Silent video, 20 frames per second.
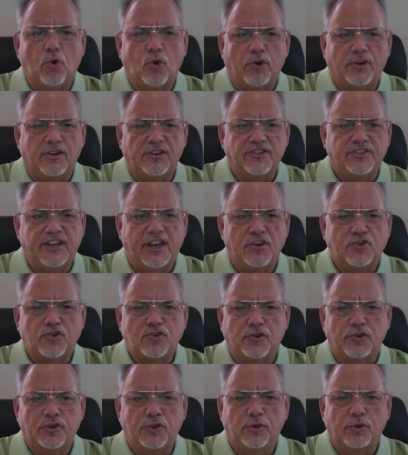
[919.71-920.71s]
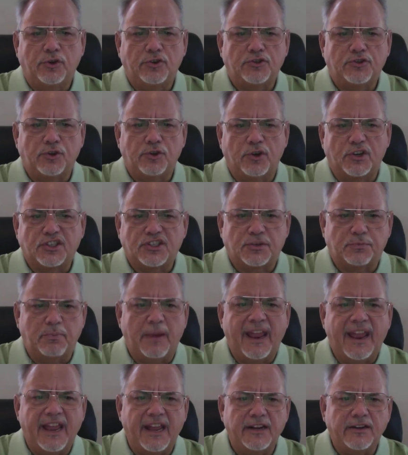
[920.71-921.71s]
organizational units to
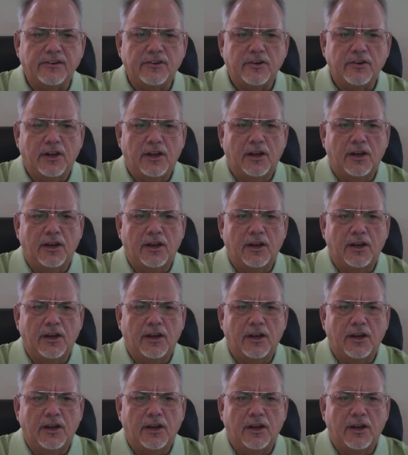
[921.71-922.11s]
expand